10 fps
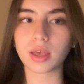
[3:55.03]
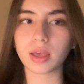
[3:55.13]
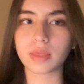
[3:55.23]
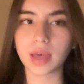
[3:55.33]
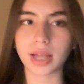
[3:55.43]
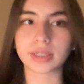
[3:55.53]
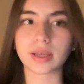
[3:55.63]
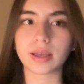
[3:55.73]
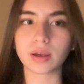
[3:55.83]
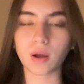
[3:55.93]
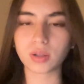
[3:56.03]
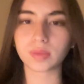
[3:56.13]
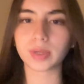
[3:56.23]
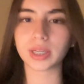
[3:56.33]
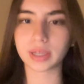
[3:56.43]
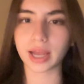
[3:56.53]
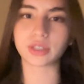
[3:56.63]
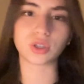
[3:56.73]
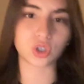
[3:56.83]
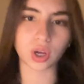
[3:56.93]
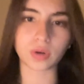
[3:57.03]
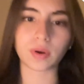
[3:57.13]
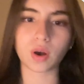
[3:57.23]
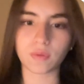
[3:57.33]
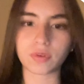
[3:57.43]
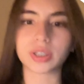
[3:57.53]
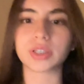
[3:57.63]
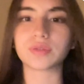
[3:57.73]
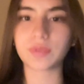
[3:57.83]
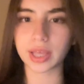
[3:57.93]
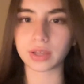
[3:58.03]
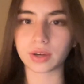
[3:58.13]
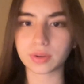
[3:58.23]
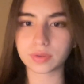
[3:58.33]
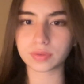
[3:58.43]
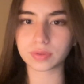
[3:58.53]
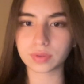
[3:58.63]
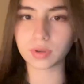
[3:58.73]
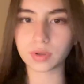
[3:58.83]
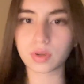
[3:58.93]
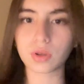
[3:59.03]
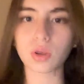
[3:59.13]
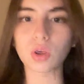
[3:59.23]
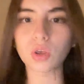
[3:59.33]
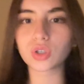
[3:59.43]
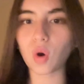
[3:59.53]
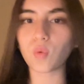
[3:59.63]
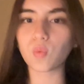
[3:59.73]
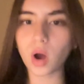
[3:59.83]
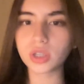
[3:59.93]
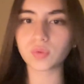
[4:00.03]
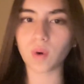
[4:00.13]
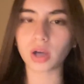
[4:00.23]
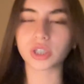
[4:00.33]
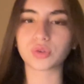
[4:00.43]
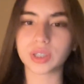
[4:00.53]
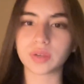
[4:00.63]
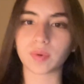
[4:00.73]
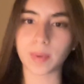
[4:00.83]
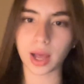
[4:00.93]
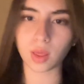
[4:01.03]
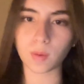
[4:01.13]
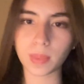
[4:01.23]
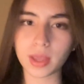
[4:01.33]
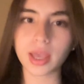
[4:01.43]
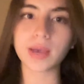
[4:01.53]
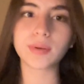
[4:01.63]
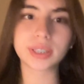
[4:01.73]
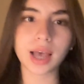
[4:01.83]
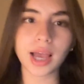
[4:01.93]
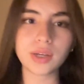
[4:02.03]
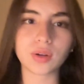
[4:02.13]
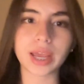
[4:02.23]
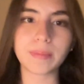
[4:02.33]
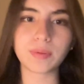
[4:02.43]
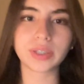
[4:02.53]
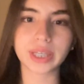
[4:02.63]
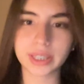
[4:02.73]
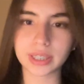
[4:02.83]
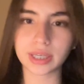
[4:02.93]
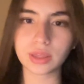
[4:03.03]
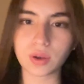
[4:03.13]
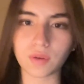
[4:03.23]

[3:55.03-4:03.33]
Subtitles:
that ultimately led to the Genoa Conference's failure. So what was the Treaty of Rapallo? It was signed on April 16th of